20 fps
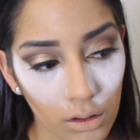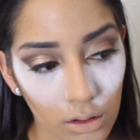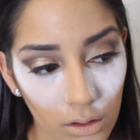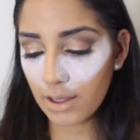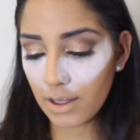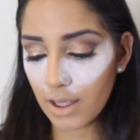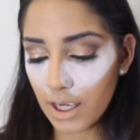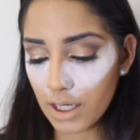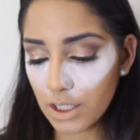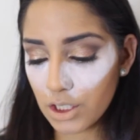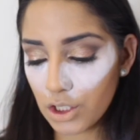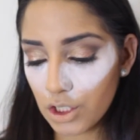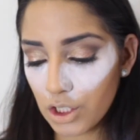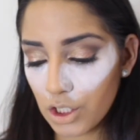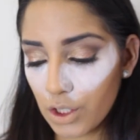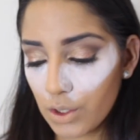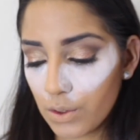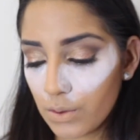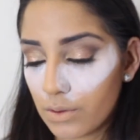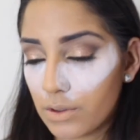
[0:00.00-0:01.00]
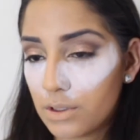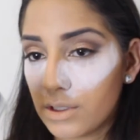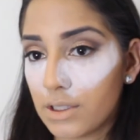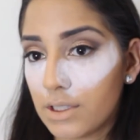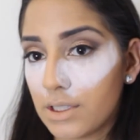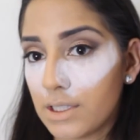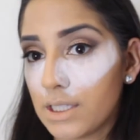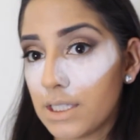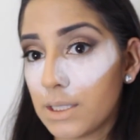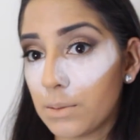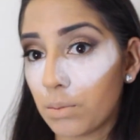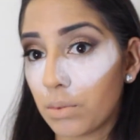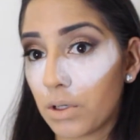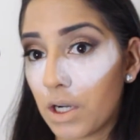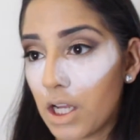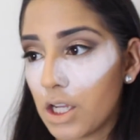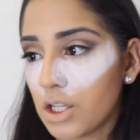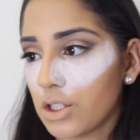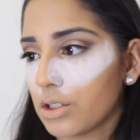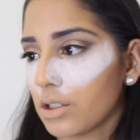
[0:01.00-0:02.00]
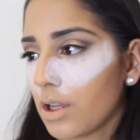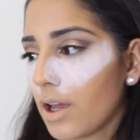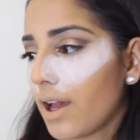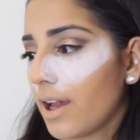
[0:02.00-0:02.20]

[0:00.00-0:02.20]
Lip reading: I like to use this brush.